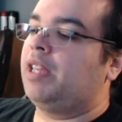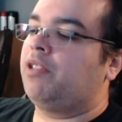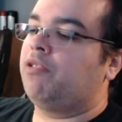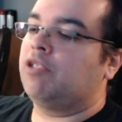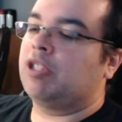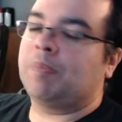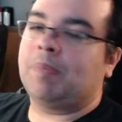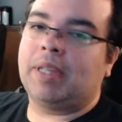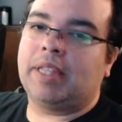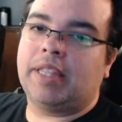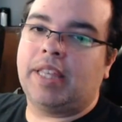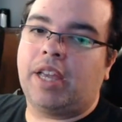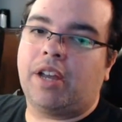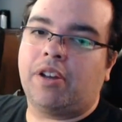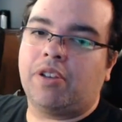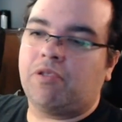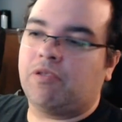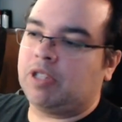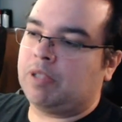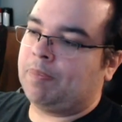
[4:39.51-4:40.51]
a USB
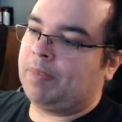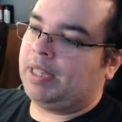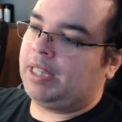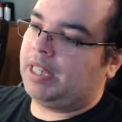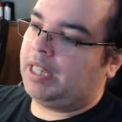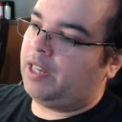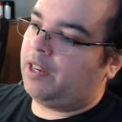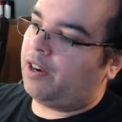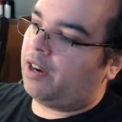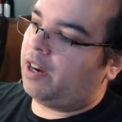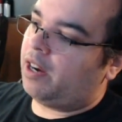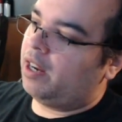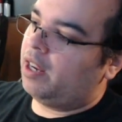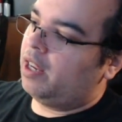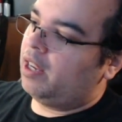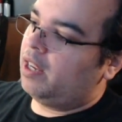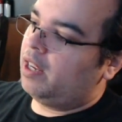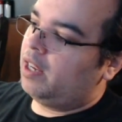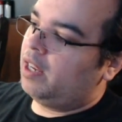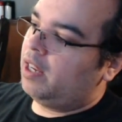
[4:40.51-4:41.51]
there, USB here,
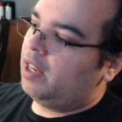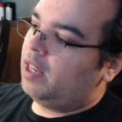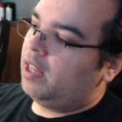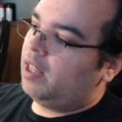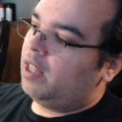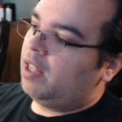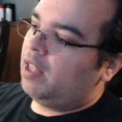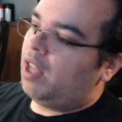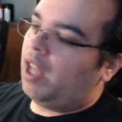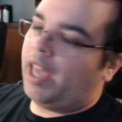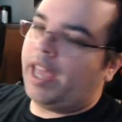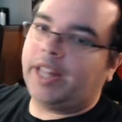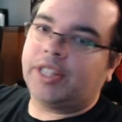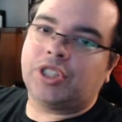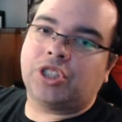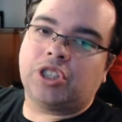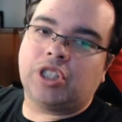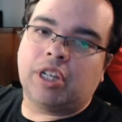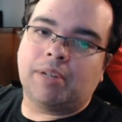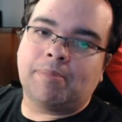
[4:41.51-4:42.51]

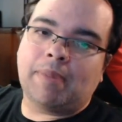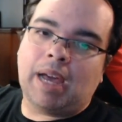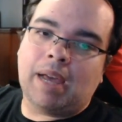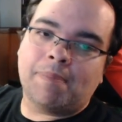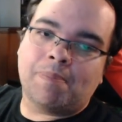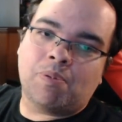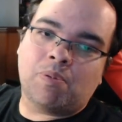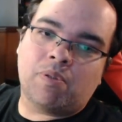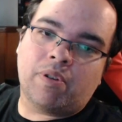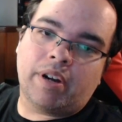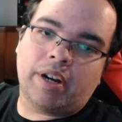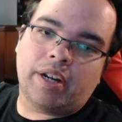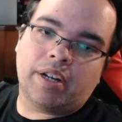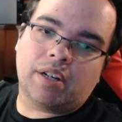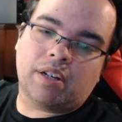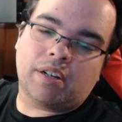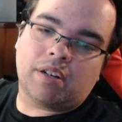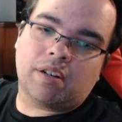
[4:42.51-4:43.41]
HDMI port,